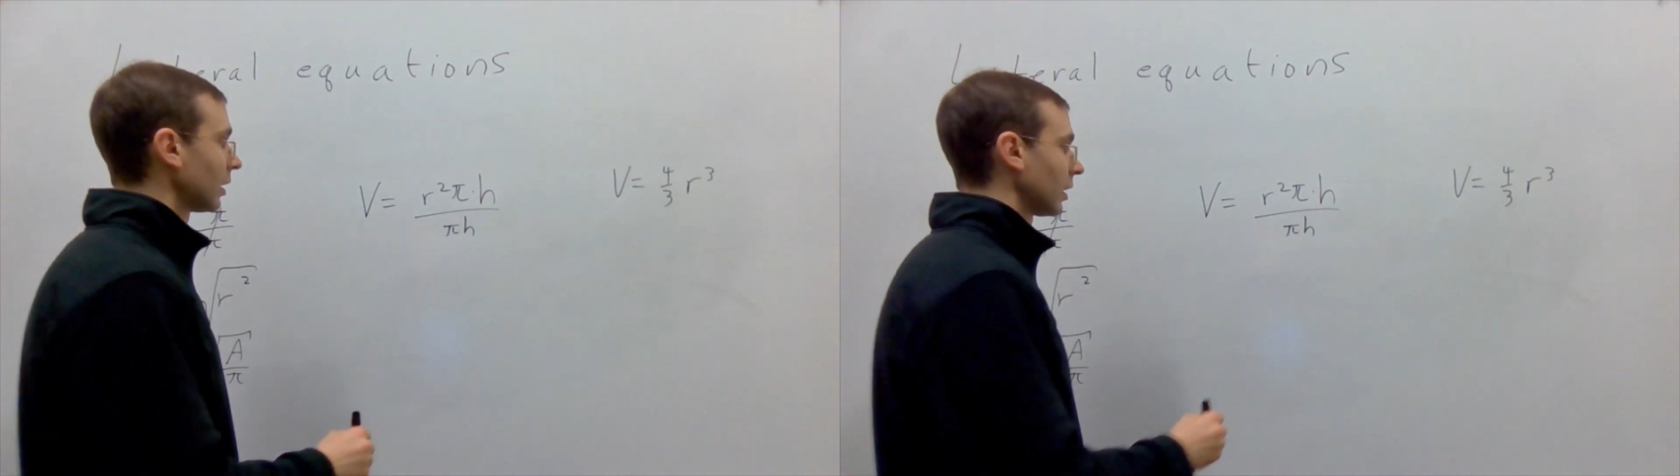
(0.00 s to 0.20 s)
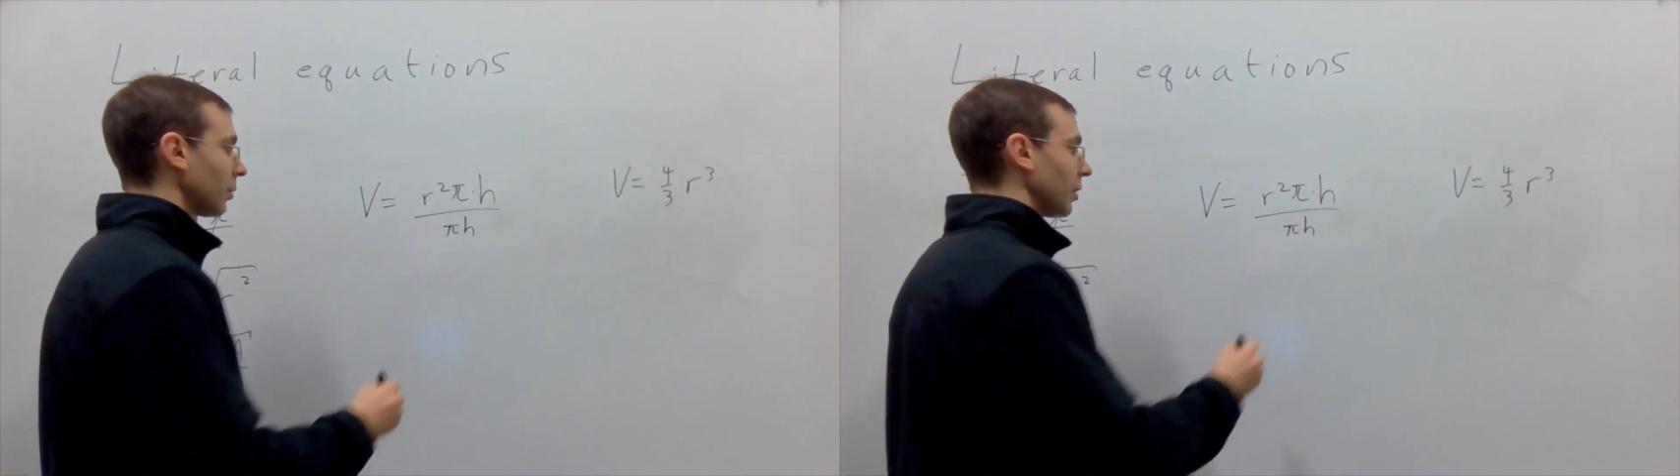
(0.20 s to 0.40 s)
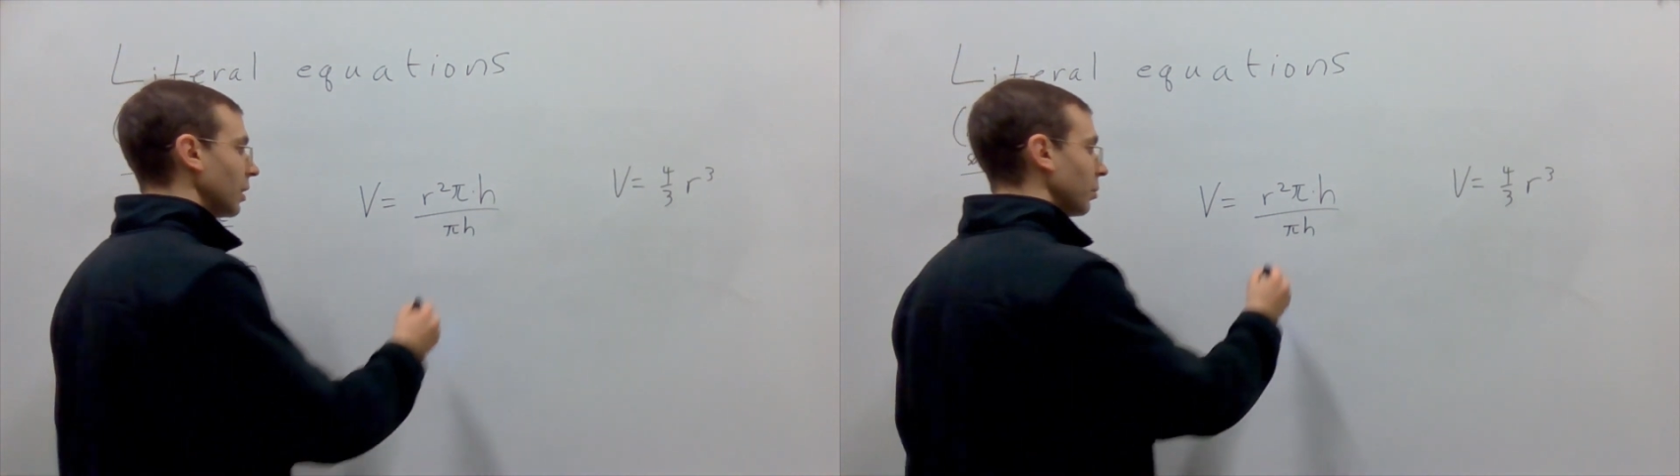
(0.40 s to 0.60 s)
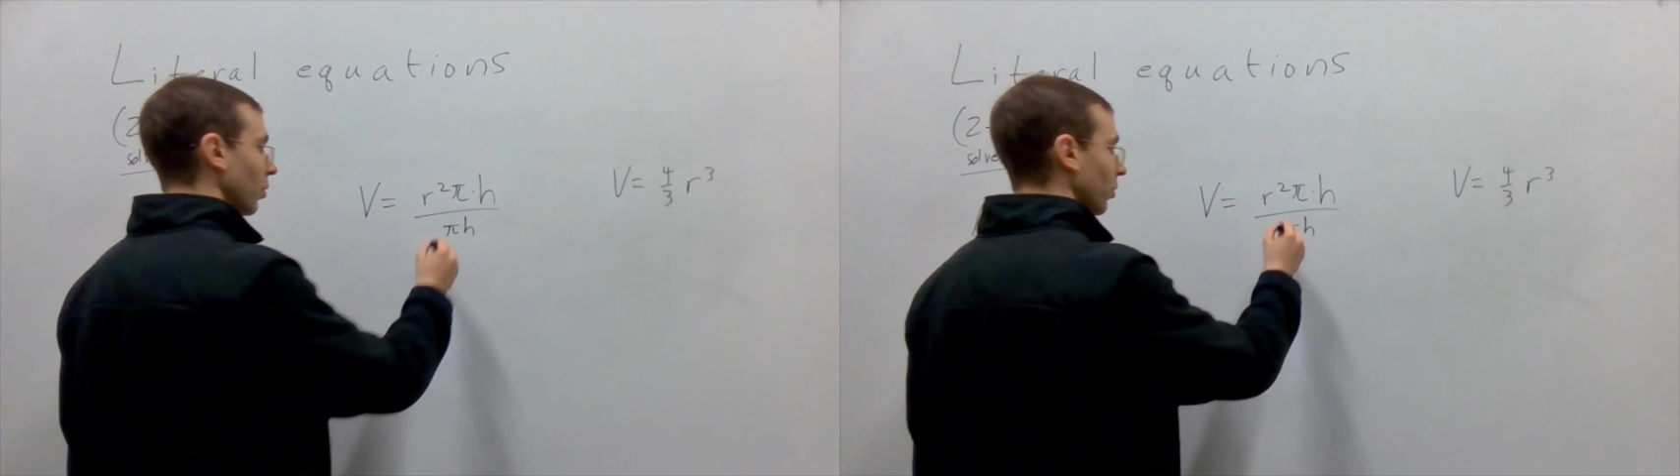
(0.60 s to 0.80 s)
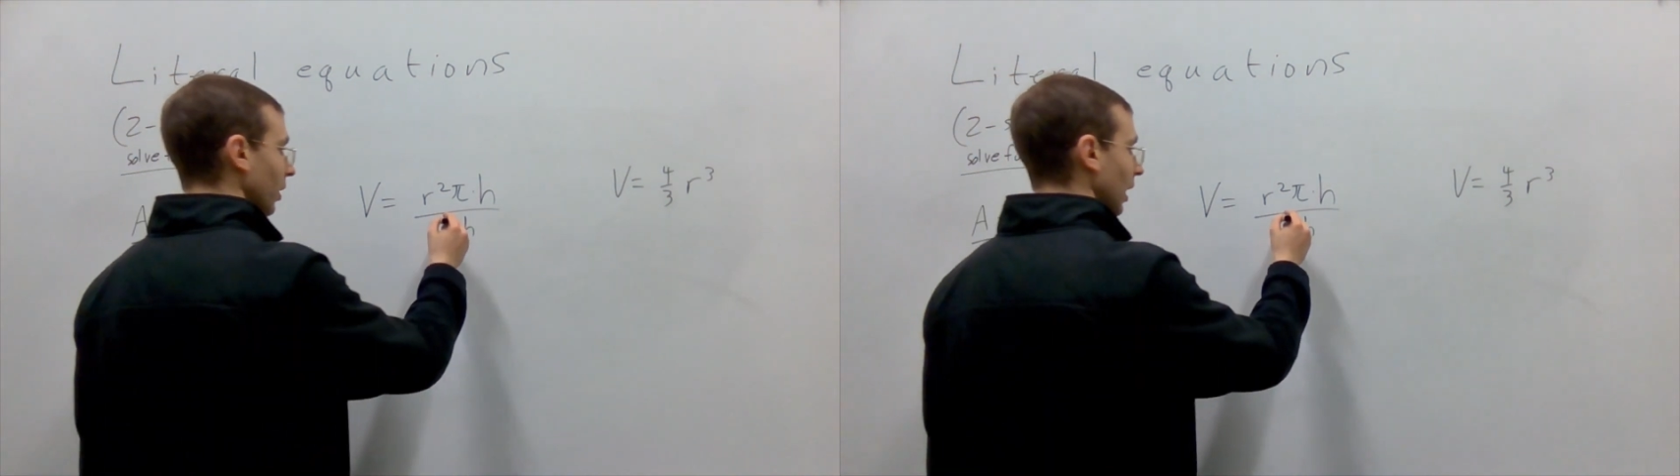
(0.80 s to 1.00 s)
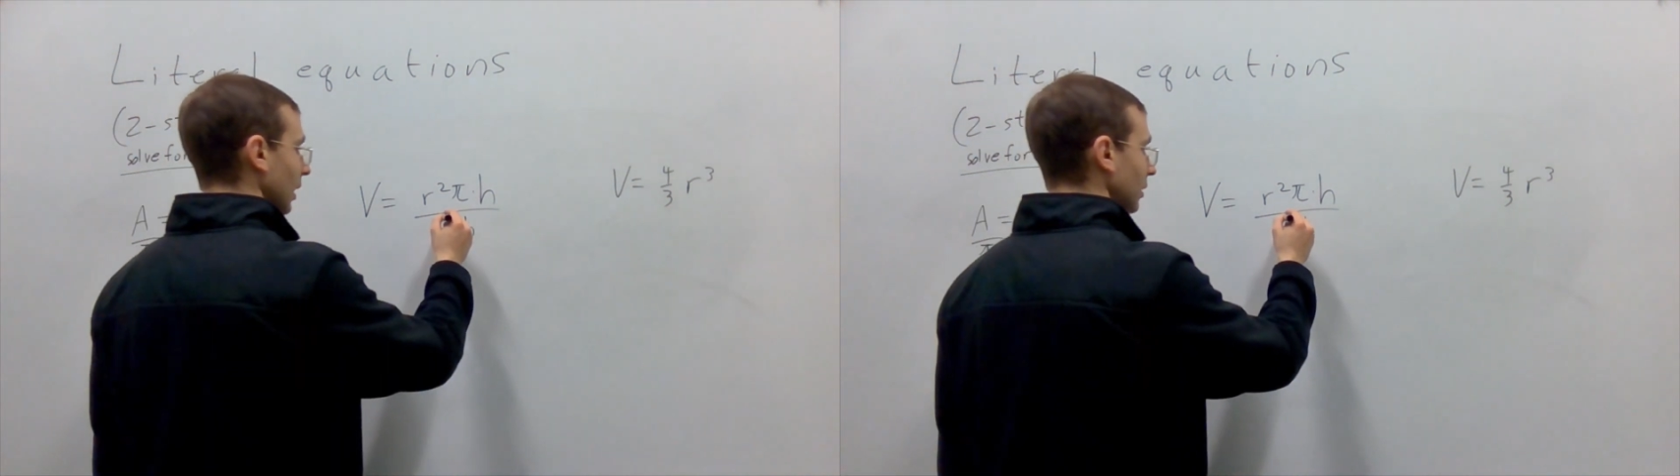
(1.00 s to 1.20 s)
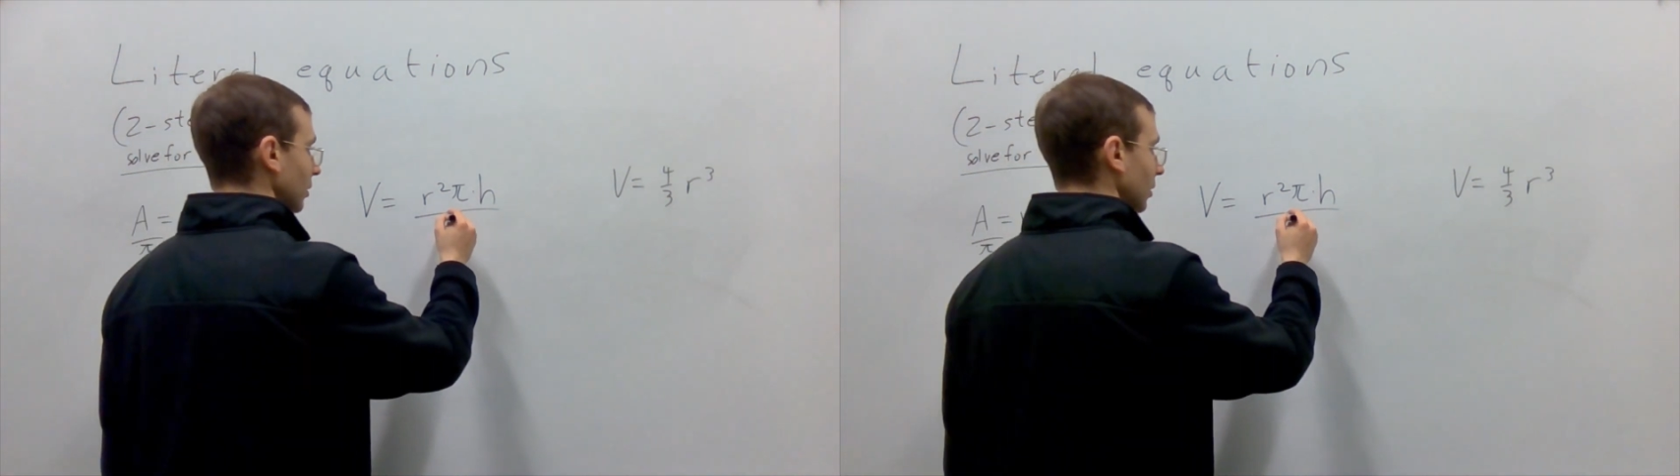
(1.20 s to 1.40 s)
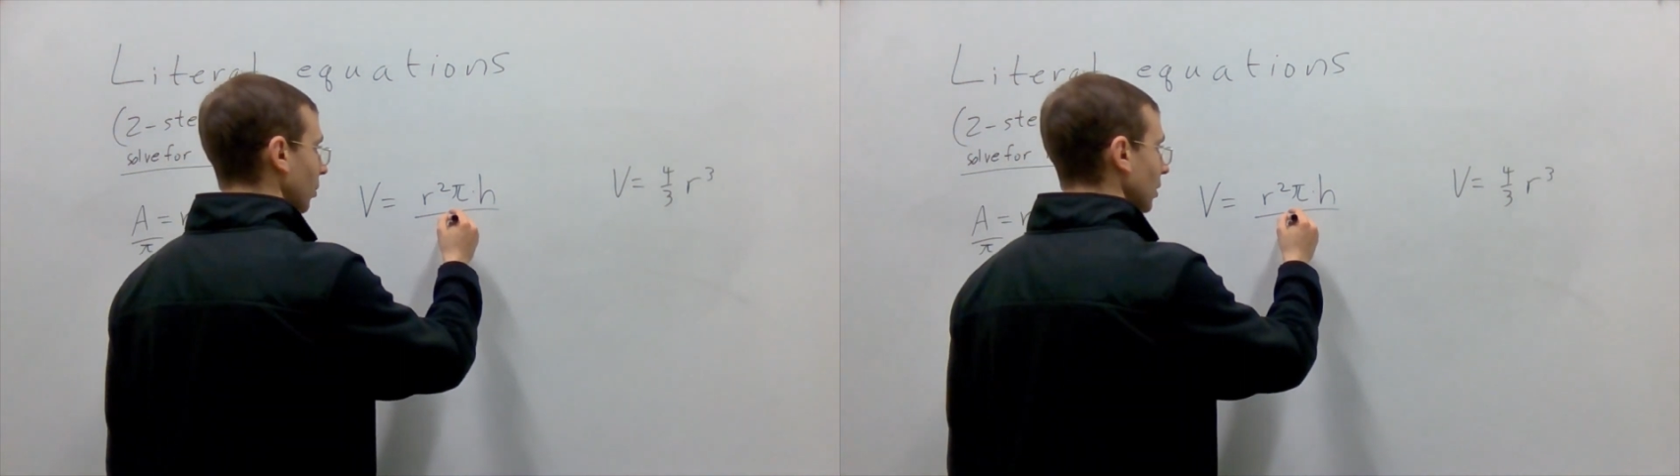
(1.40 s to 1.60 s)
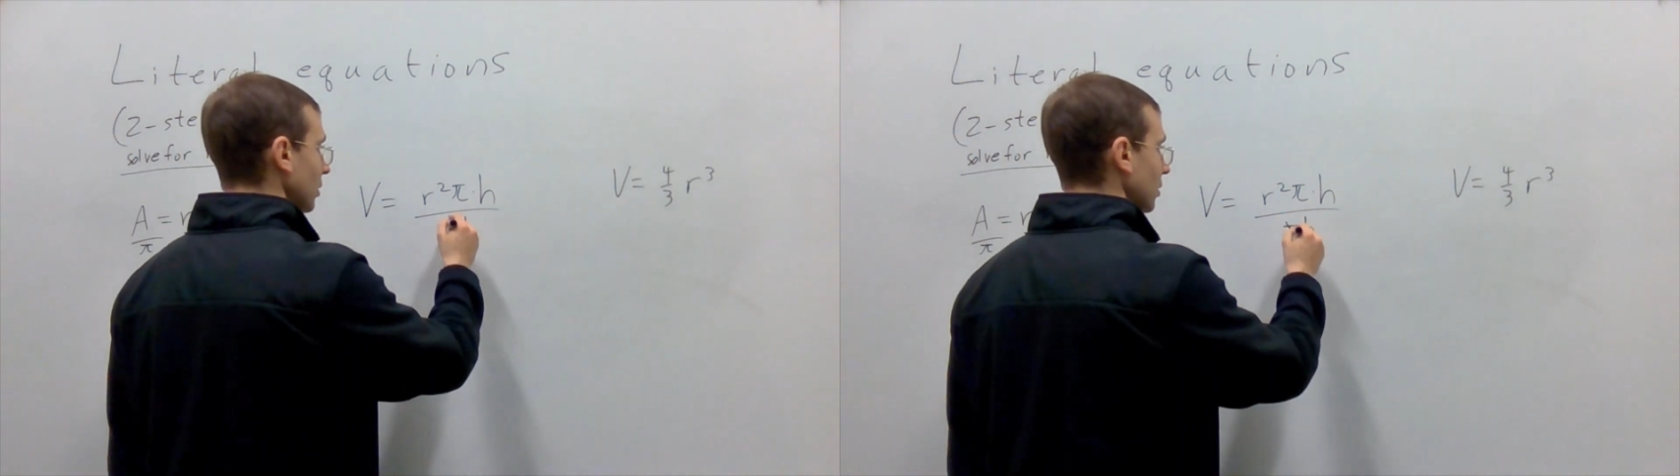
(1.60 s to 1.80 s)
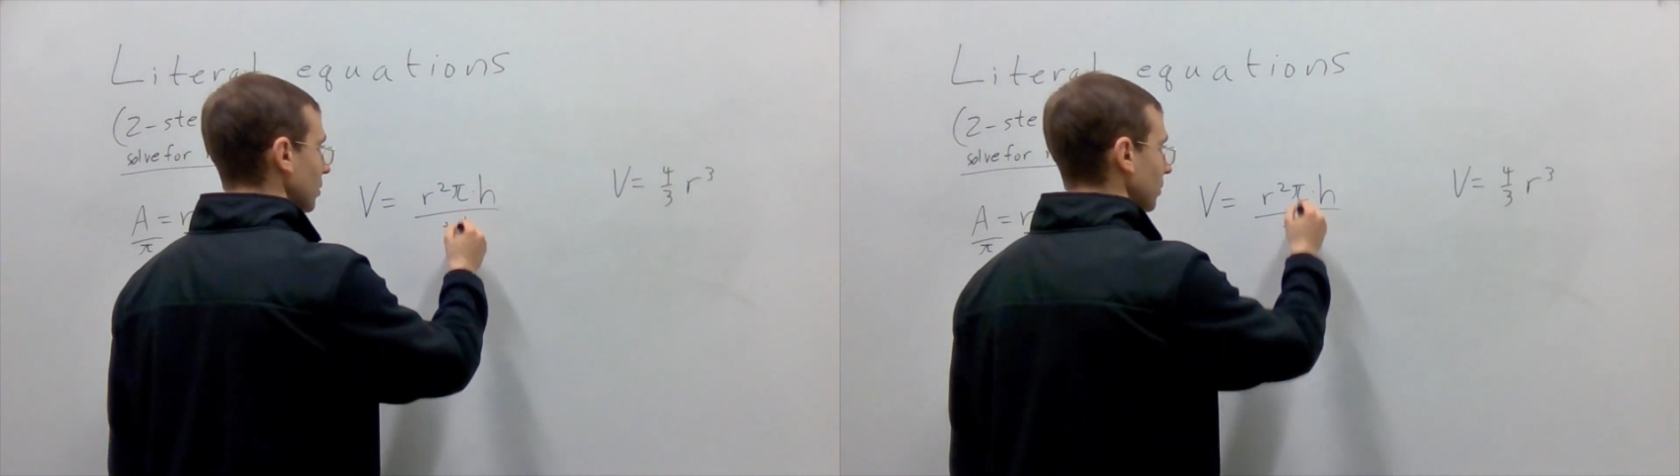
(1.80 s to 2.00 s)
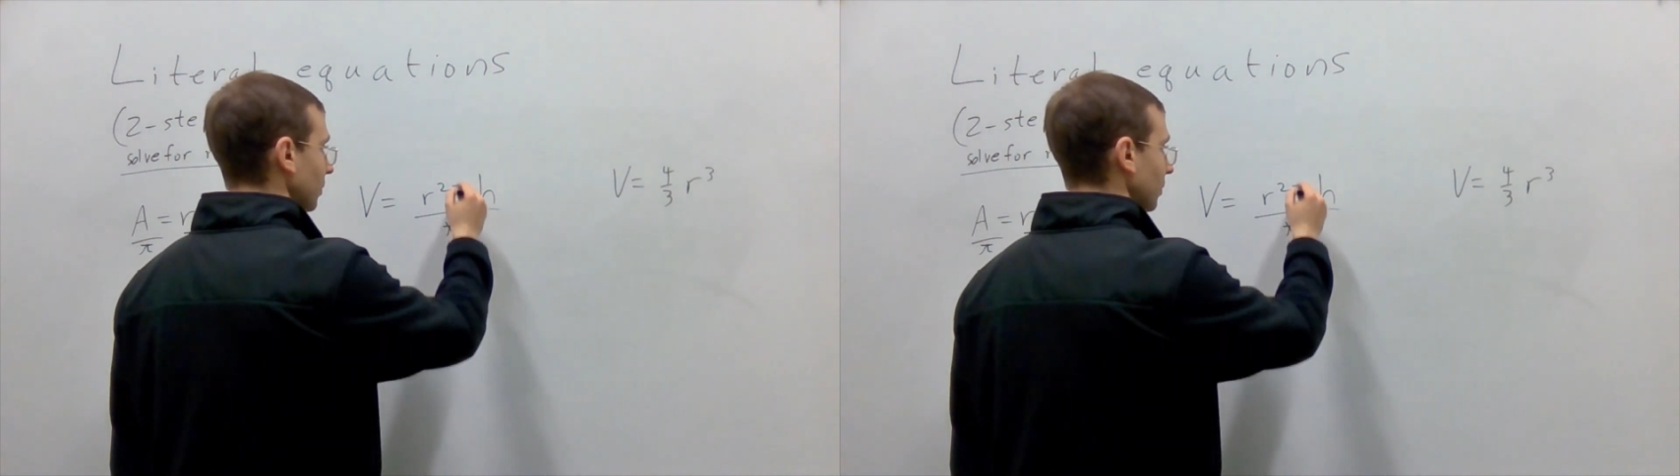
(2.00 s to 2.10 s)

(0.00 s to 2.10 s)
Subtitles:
and that way they both cancel at once.